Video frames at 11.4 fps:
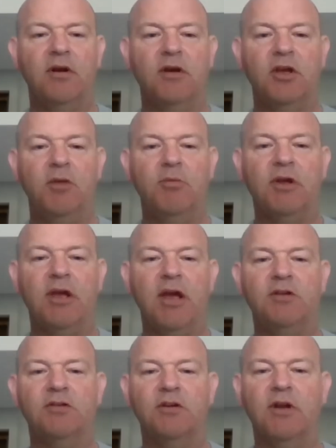
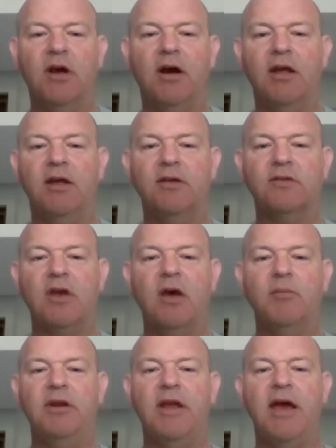Communication is
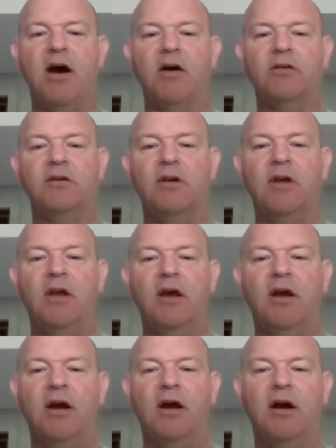coming out.
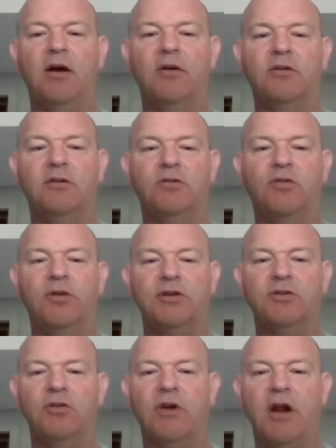
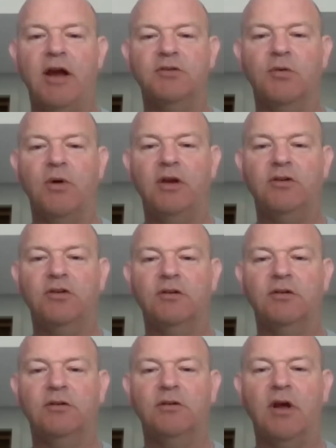Traditional
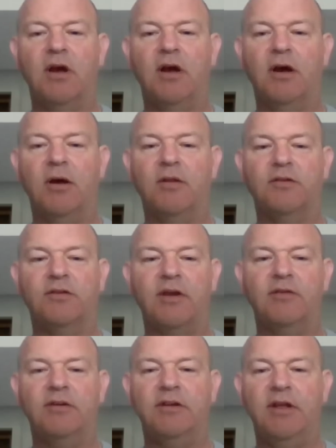graduation, the
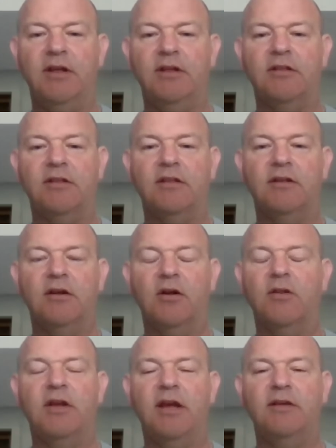17th or
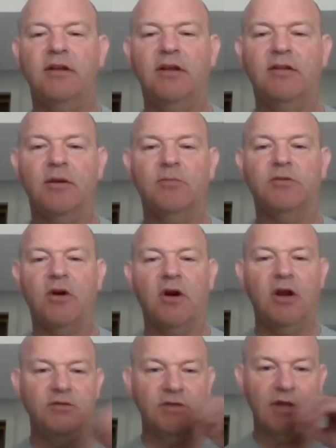the 18th, I'm
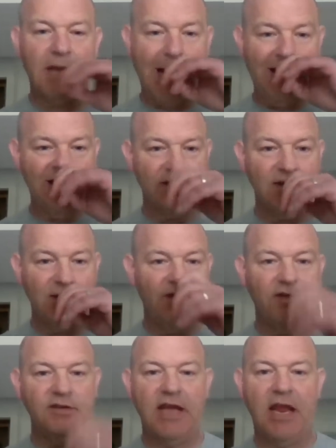sorry, of July is still on
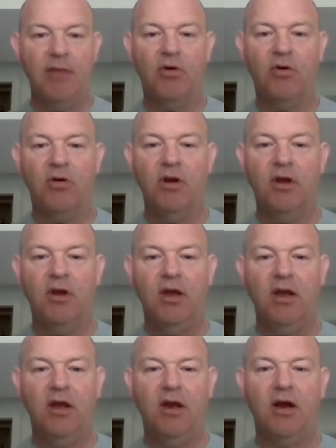the table.
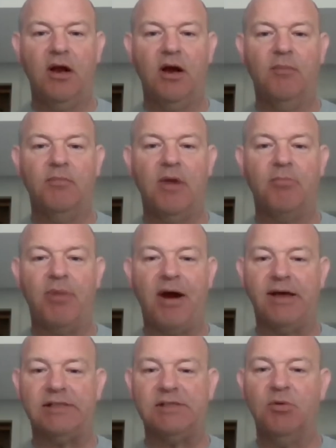A
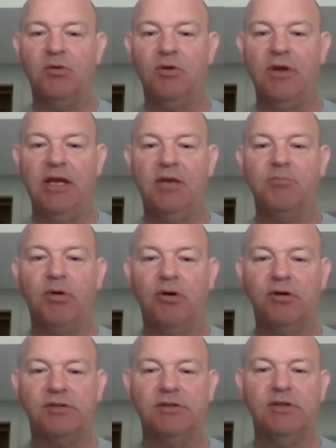possible
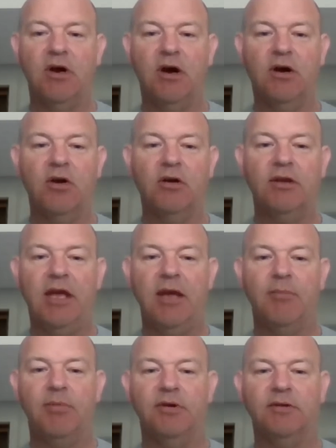in-person on our
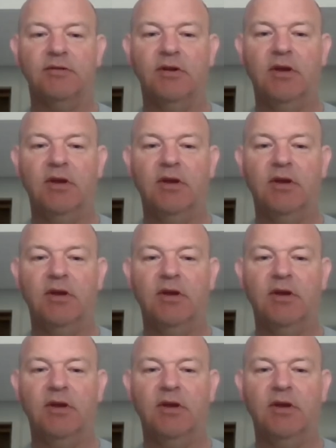campus